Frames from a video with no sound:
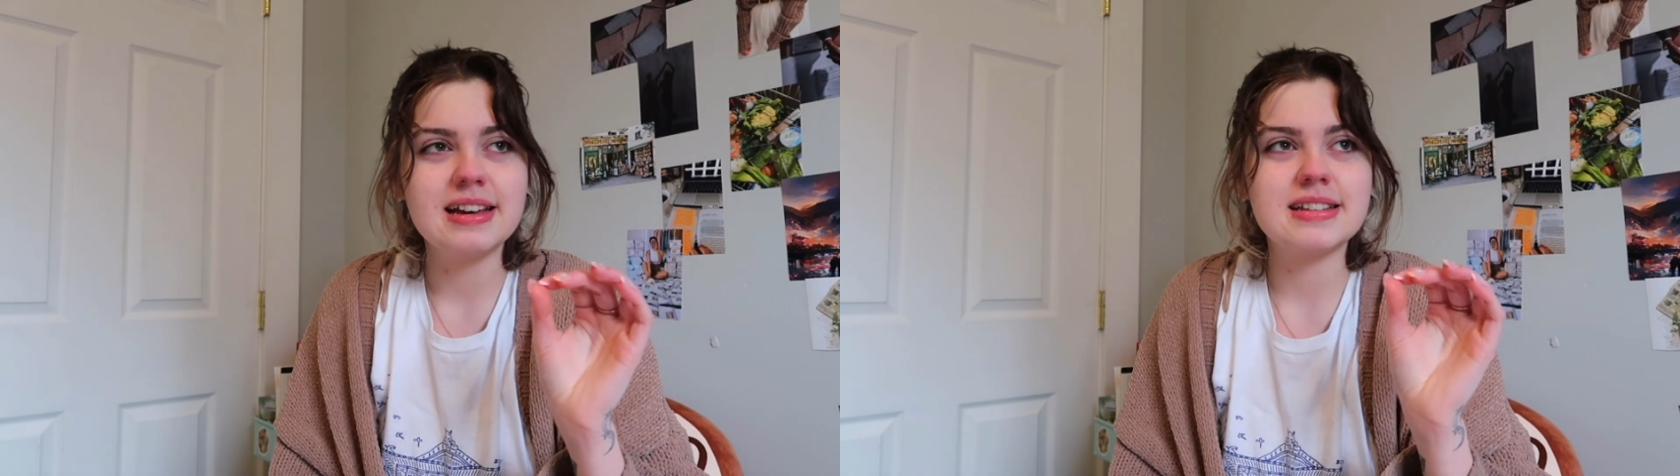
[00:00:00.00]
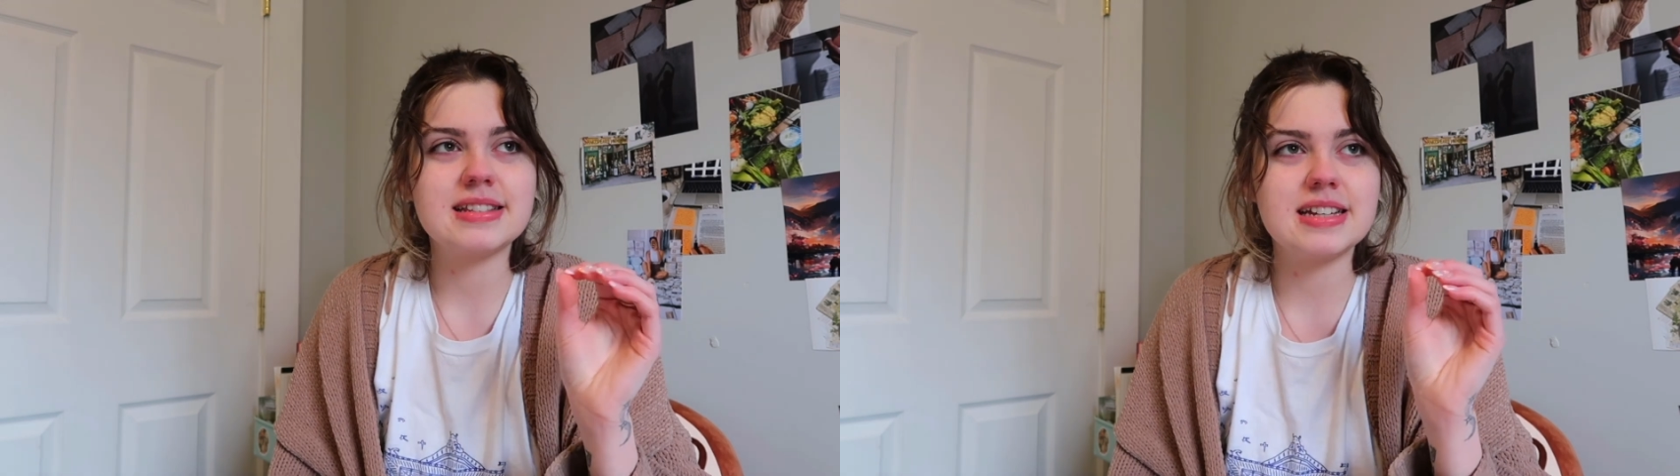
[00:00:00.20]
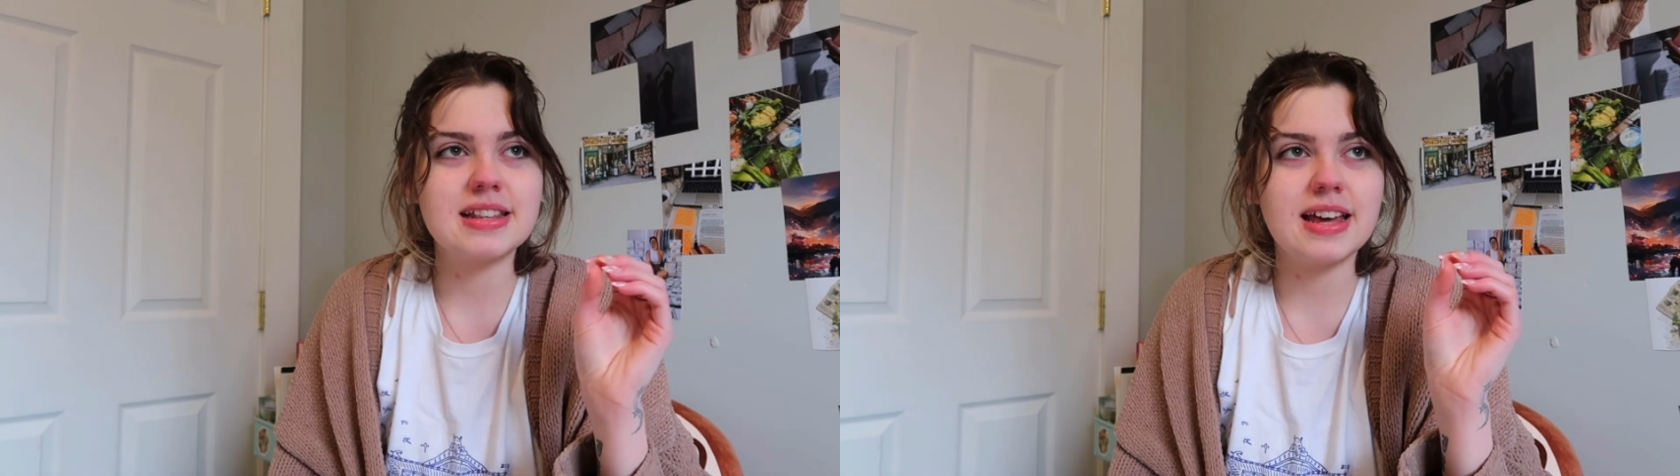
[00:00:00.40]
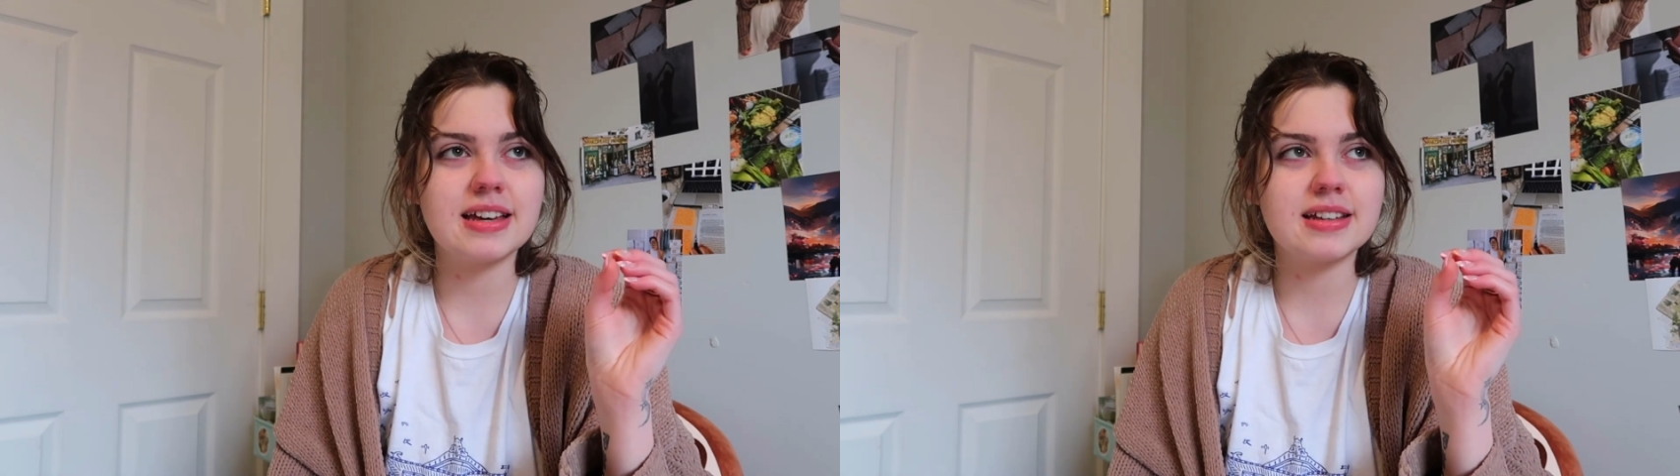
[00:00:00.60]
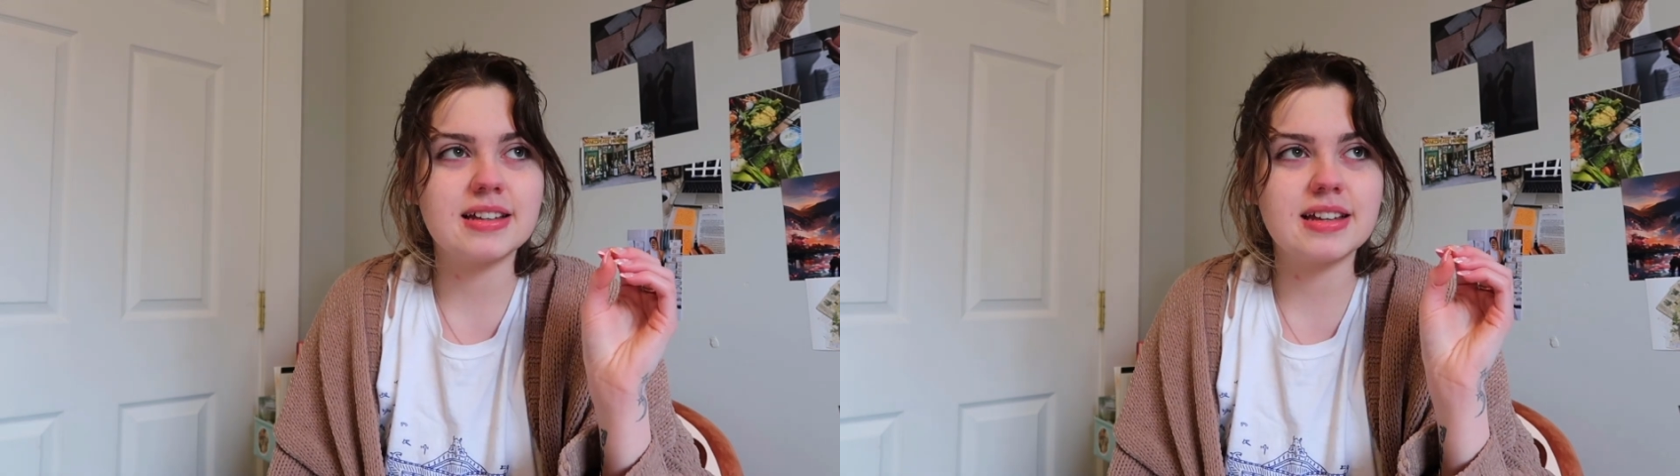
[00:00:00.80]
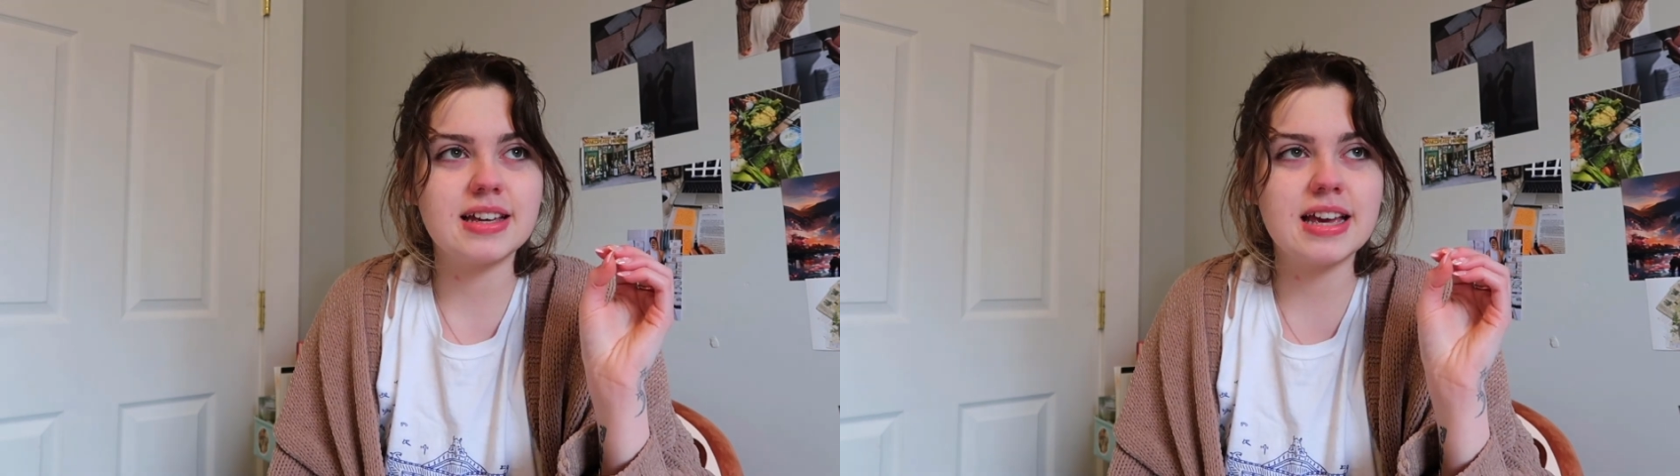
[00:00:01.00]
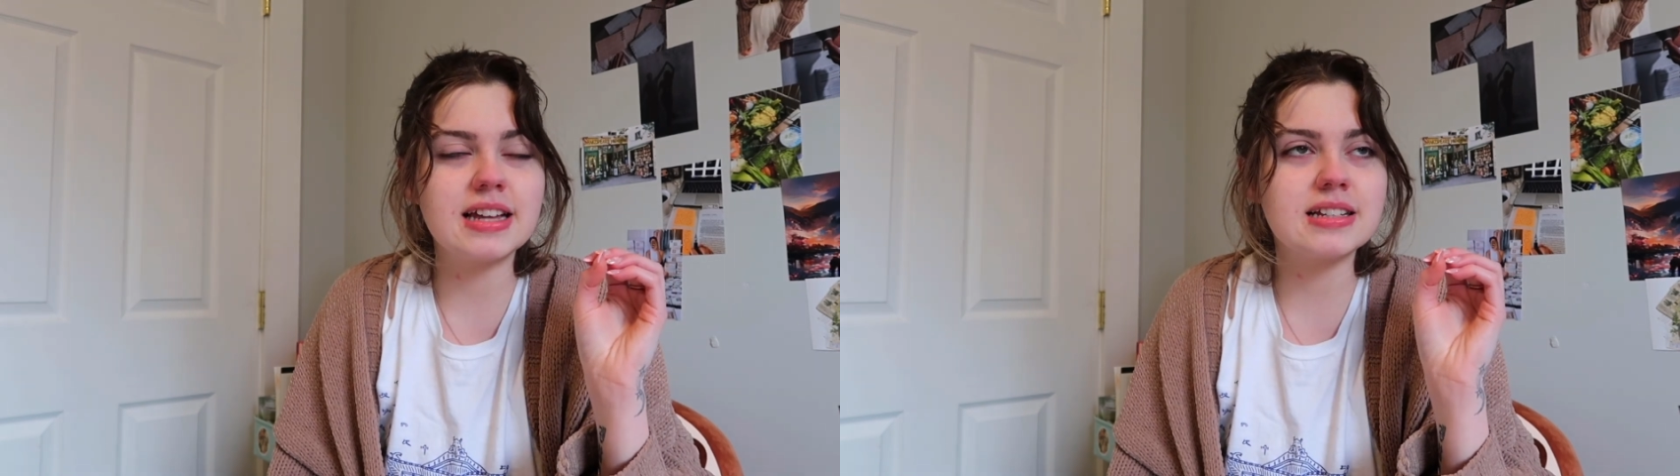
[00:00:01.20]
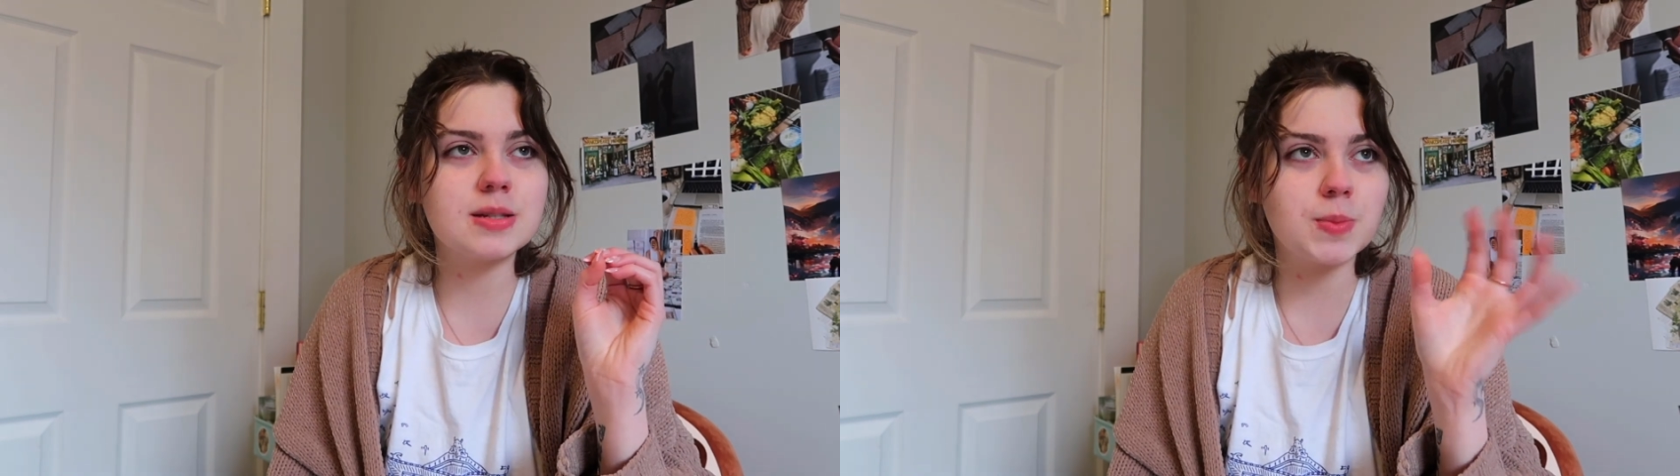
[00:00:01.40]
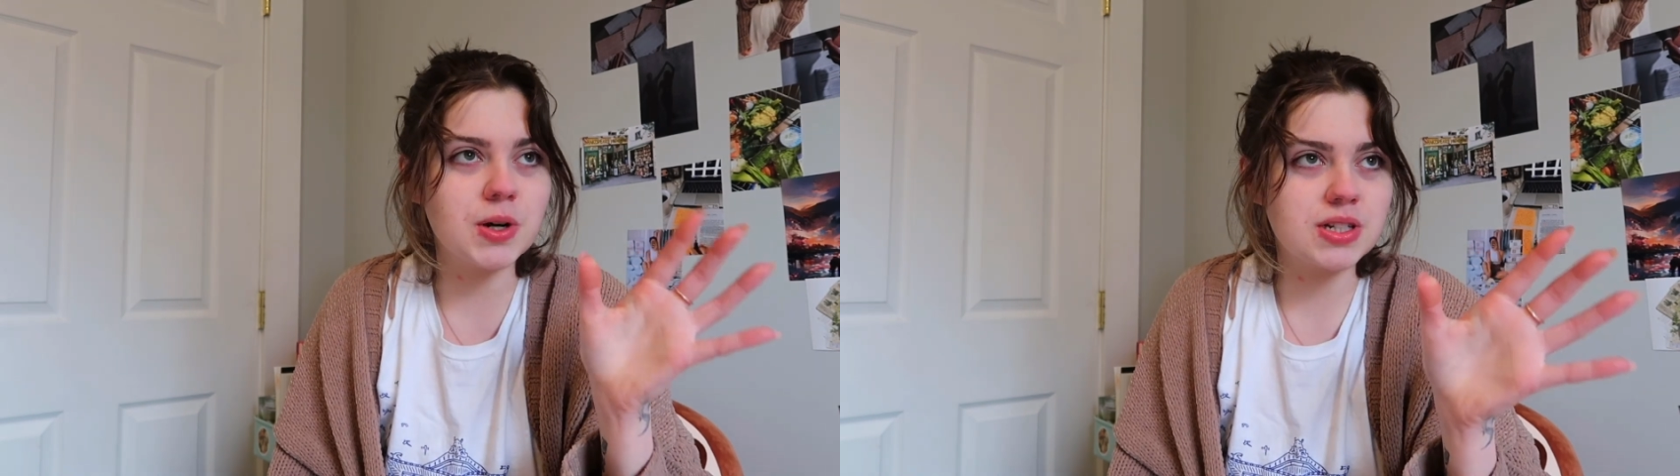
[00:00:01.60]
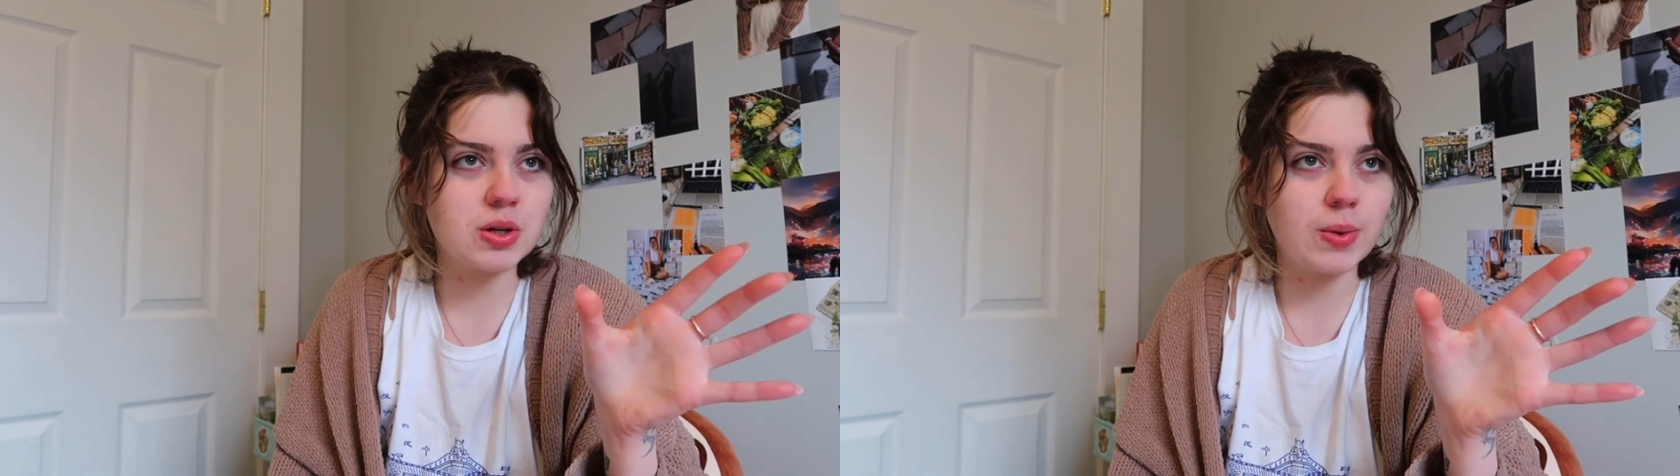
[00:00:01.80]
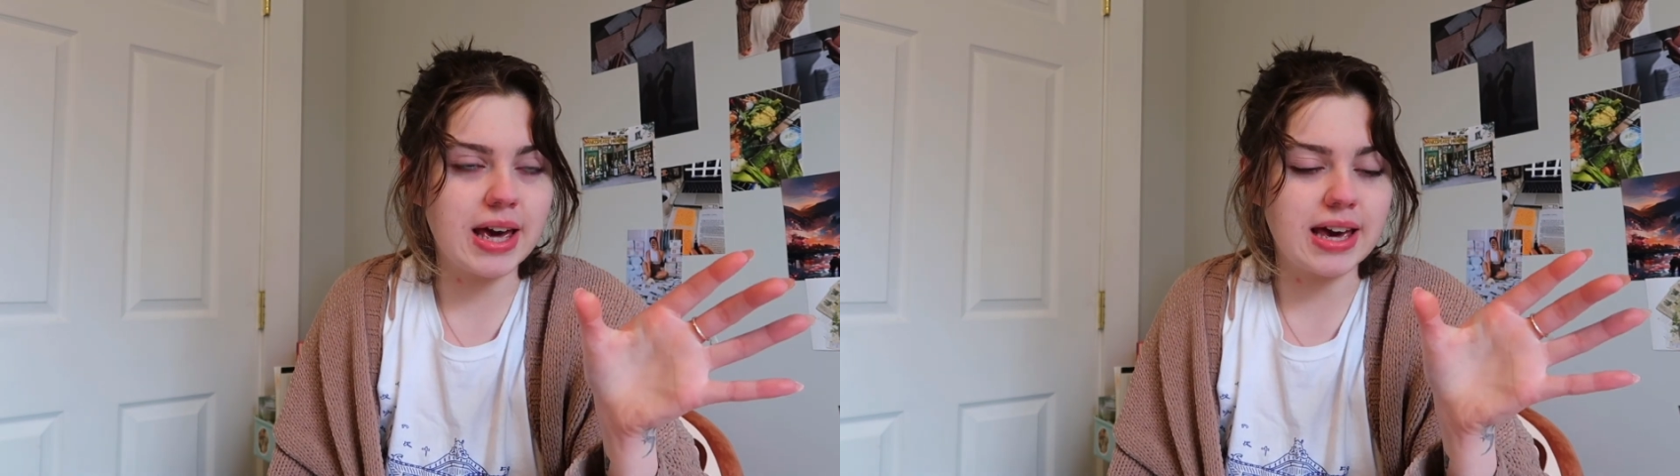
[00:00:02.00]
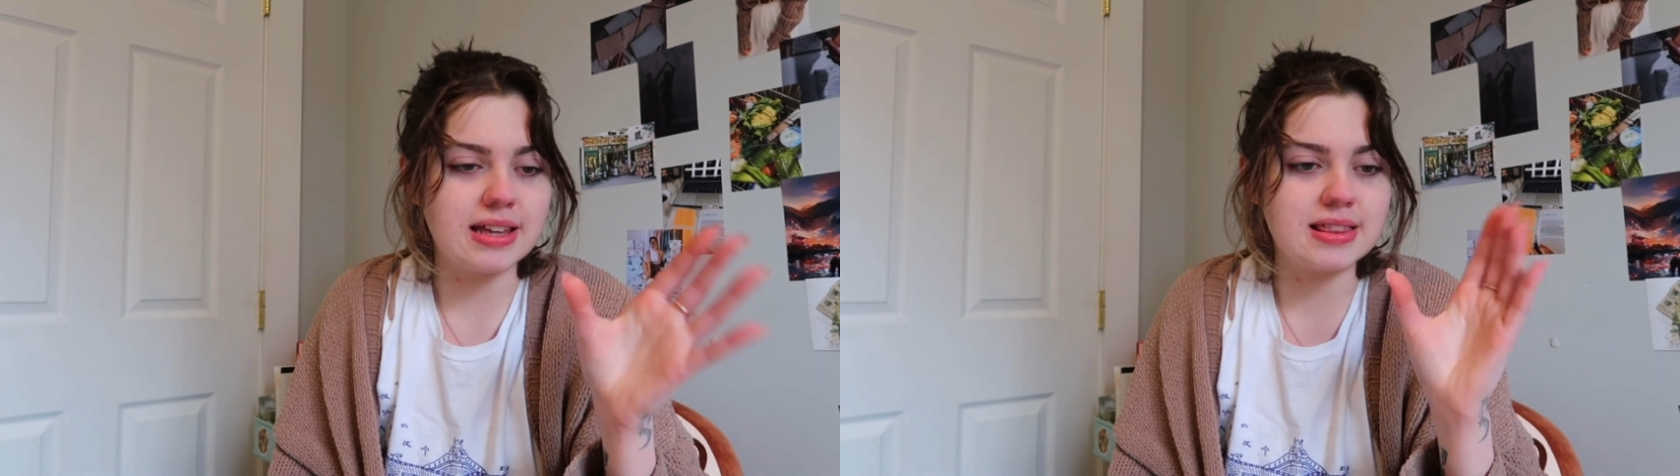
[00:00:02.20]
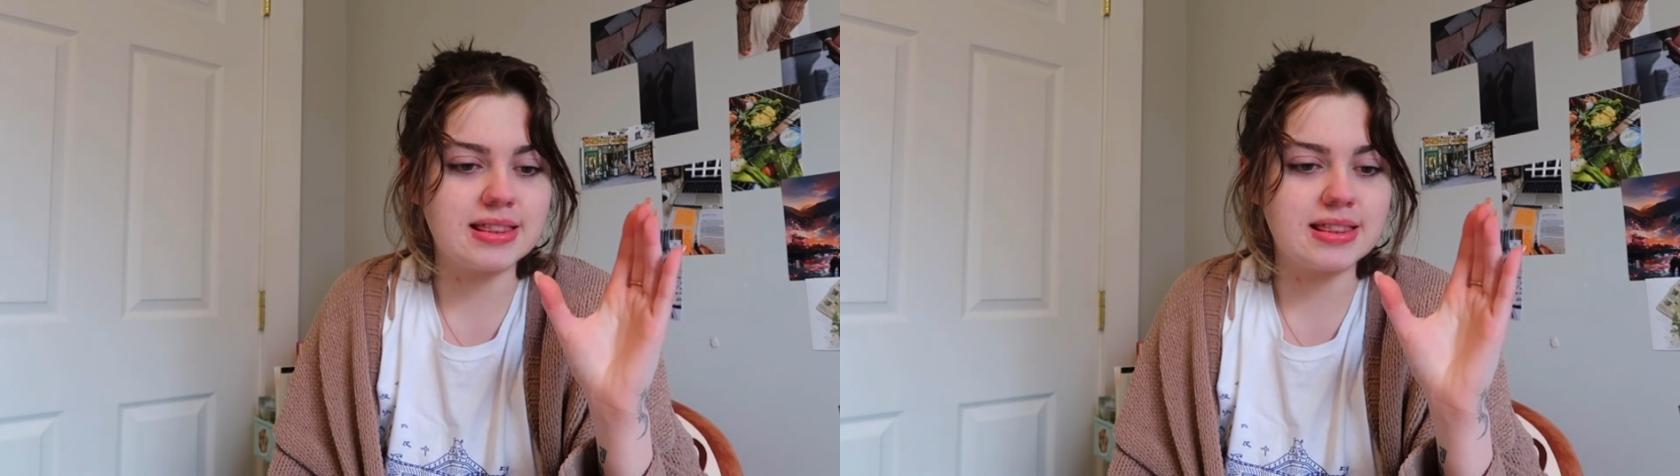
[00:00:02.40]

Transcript: See, like, in Spirited Away,